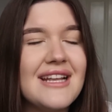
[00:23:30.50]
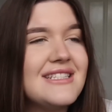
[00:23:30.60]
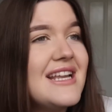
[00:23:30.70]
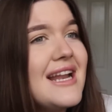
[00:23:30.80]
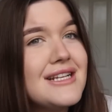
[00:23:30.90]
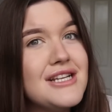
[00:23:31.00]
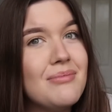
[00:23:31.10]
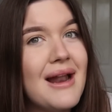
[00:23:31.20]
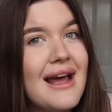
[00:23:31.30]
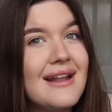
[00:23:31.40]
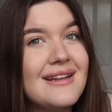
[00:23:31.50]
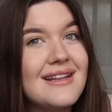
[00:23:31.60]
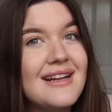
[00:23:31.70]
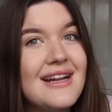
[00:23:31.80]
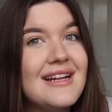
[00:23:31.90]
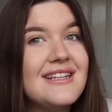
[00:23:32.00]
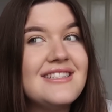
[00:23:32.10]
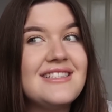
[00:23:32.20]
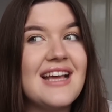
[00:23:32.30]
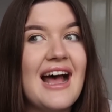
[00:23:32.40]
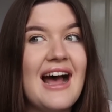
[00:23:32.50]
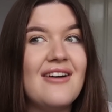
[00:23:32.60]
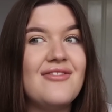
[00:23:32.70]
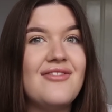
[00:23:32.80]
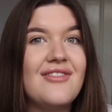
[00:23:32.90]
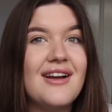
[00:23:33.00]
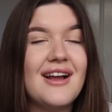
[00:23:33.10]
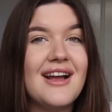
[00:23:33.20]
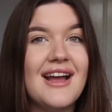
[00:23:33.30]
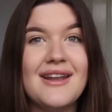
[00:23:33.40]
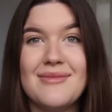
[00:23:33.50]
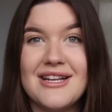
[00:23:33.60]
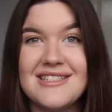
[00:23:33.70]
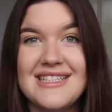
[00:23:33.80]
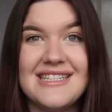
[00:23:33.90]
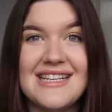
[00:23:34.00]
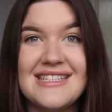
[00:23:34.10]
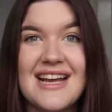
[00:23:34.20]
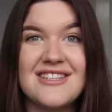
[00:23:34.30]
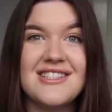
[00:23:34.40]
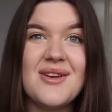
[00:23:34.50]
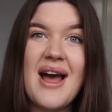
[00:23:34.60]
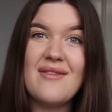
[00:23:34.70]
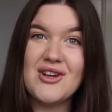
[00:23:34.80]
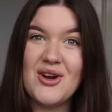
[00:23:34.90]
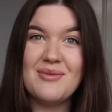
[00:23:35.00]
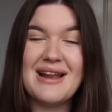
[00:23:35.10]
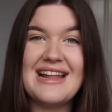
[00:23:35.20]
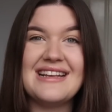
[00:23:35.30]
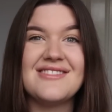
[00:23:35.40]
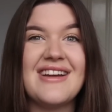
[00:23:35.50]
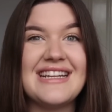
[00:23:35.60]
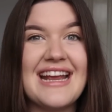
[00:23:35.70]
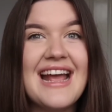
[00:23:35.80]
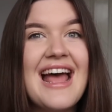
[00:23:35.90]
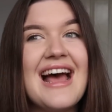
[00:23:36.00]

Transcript: didn't actually plan to have an emergency C-section, so I haven't got a playlist ready.